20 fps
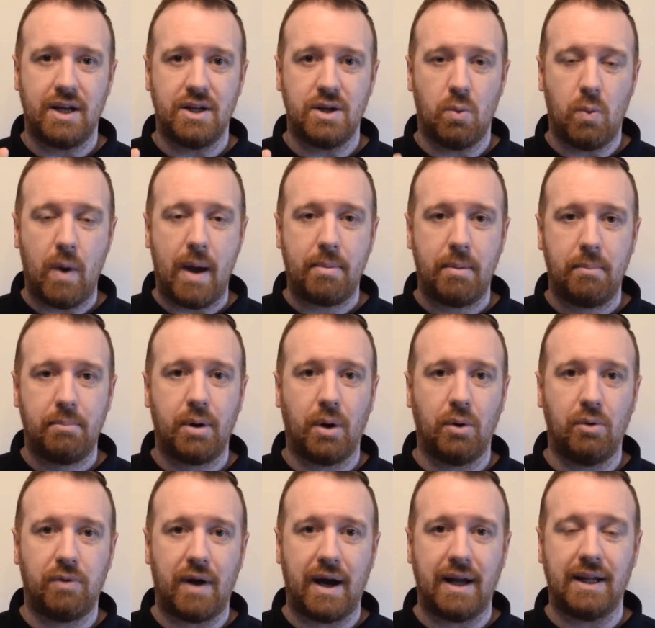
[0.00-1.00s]
In your weapon
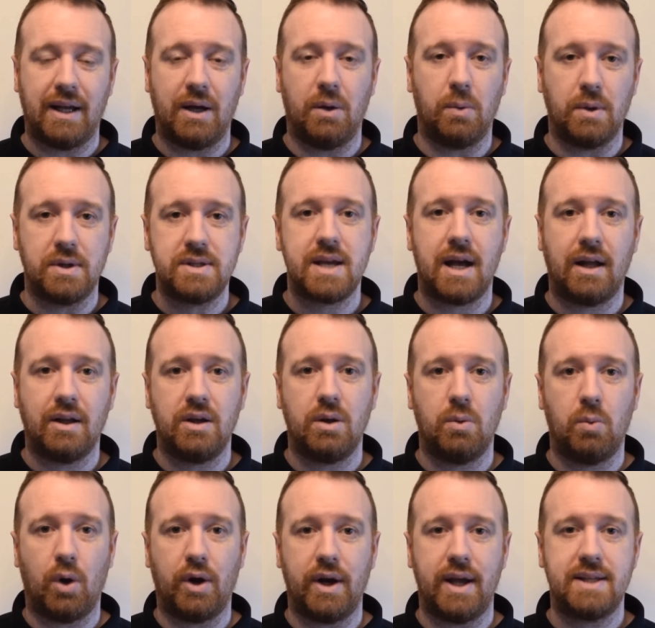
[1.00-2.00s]
profile, it will tell
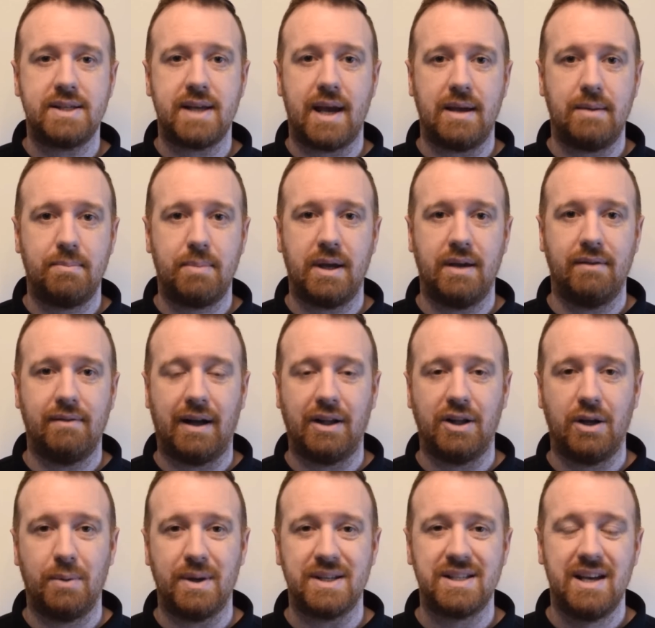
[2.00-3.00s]
you what its AP
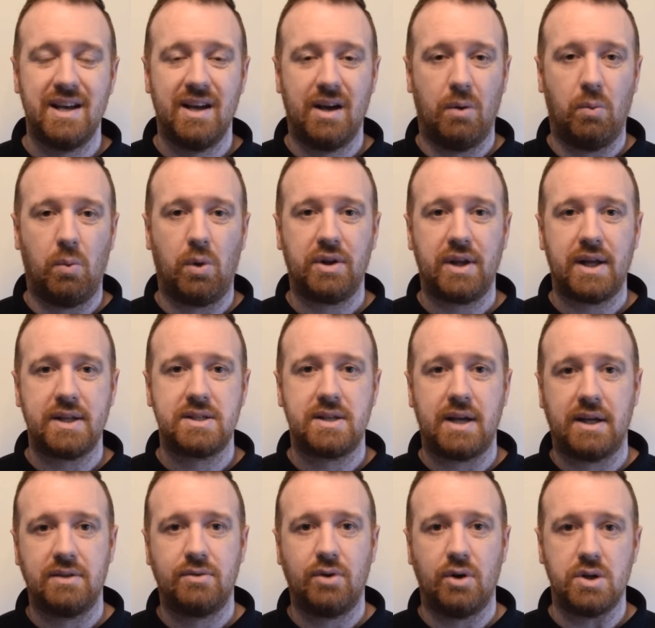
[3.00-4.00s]
value is. What that
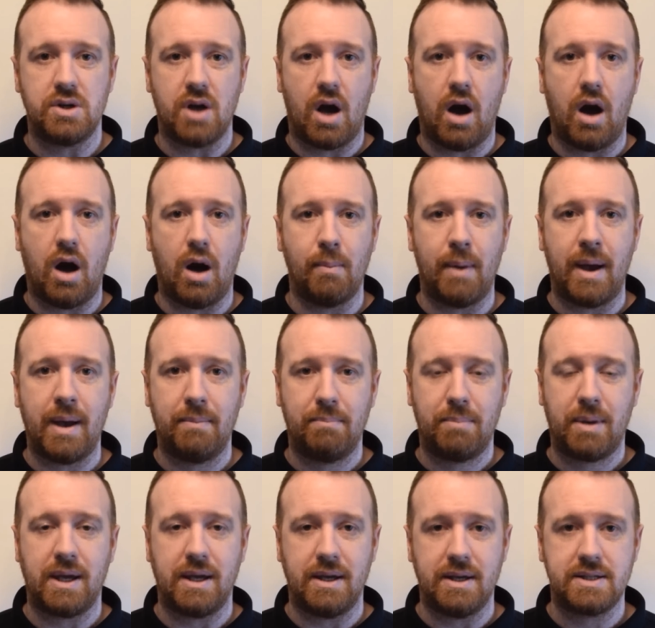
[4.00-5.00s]
stands for is armor
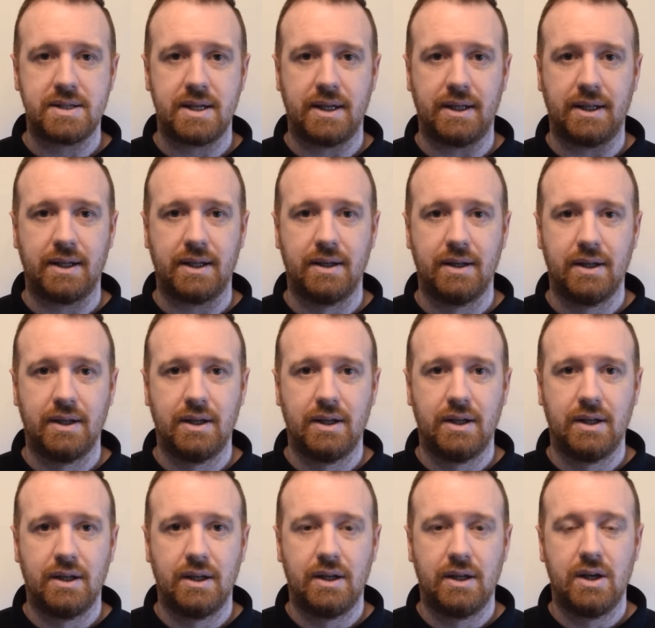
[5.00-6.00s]
piercing.
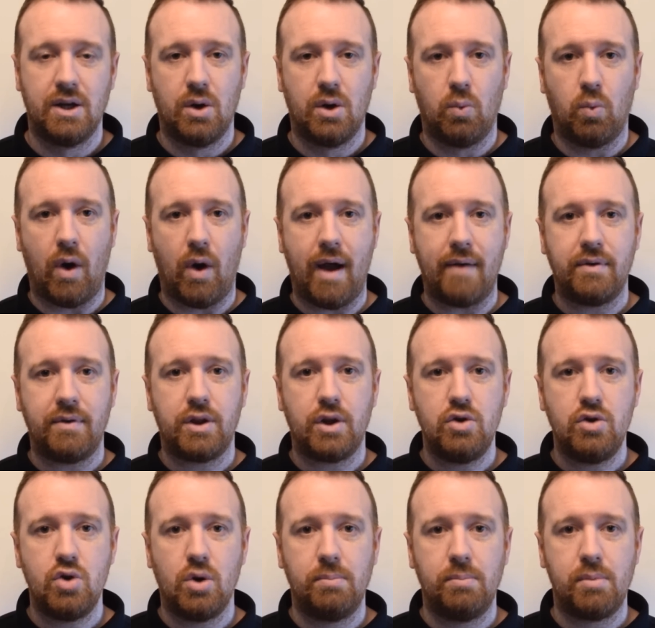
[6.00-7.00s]
Whatever
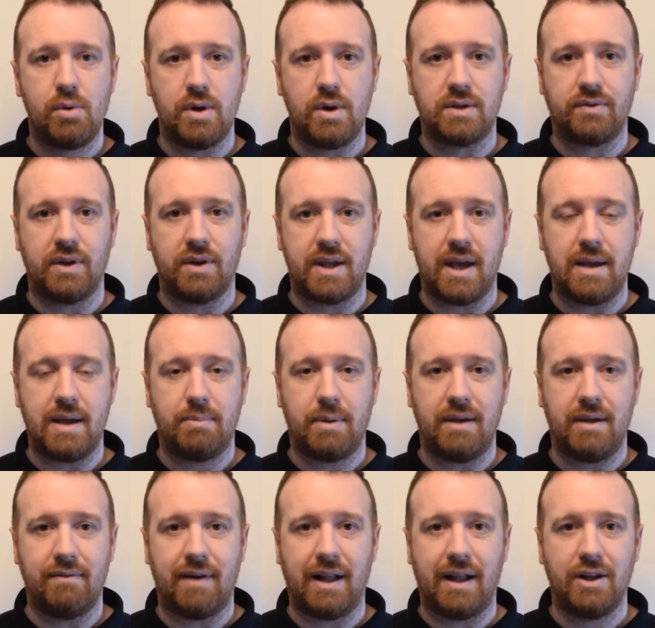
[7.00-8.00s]
the number is for the
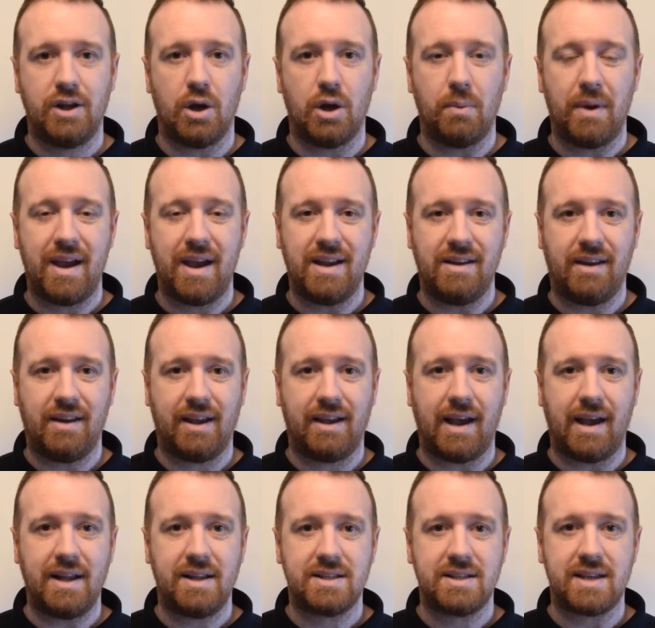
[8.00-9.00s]
AP value, it
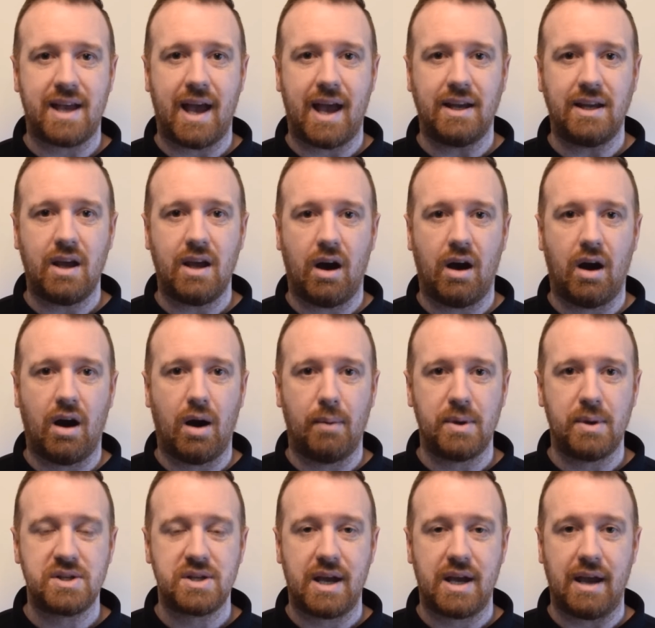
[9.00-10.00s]
negates any
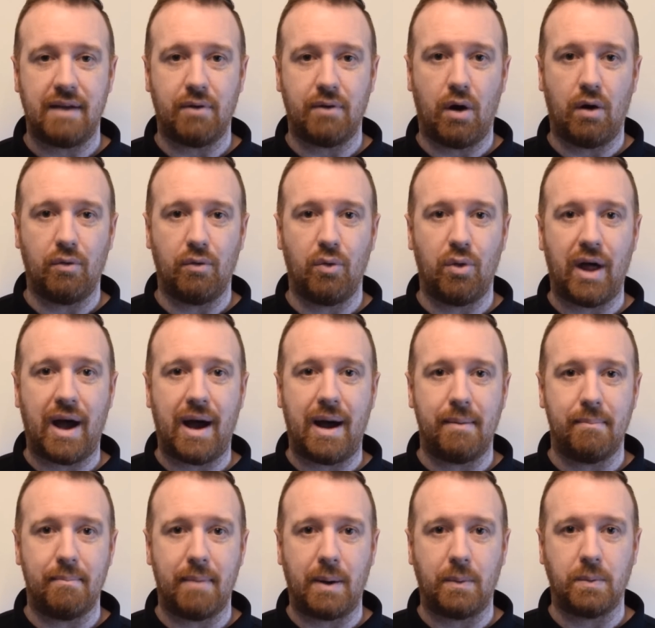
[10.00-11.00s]
armor save of that
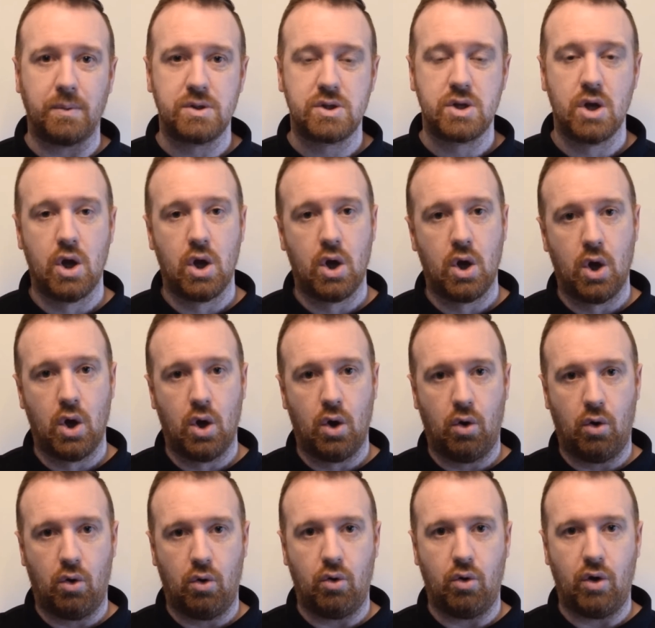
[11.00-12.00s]
amount
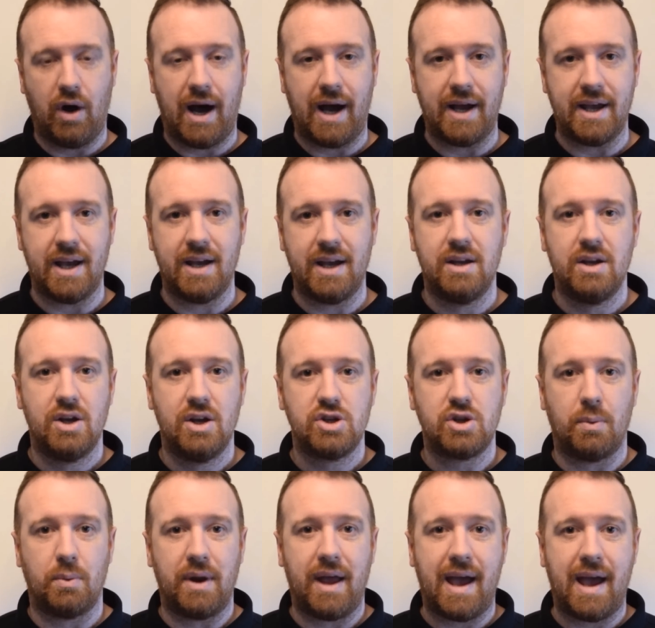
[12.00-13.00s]
or higher.
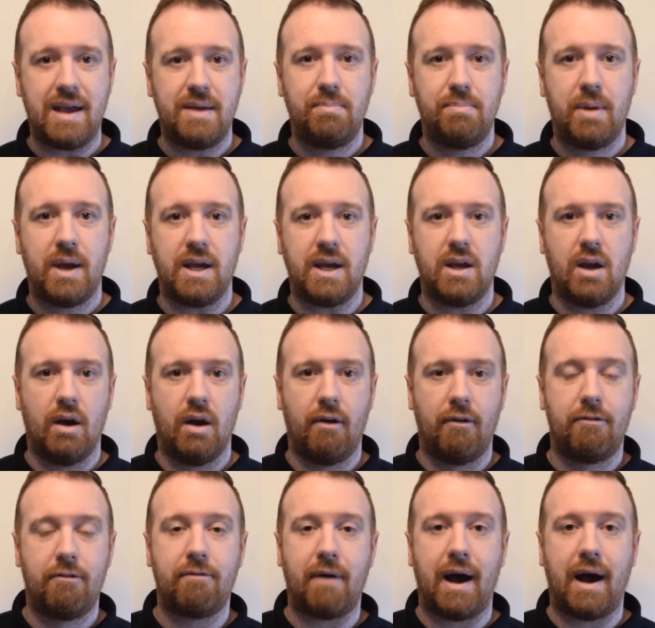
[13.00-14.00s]
So an AP
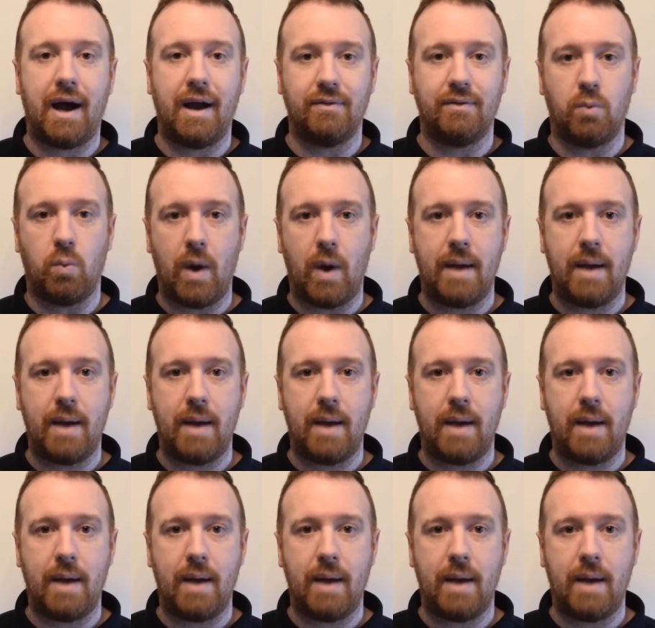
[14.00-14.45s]
5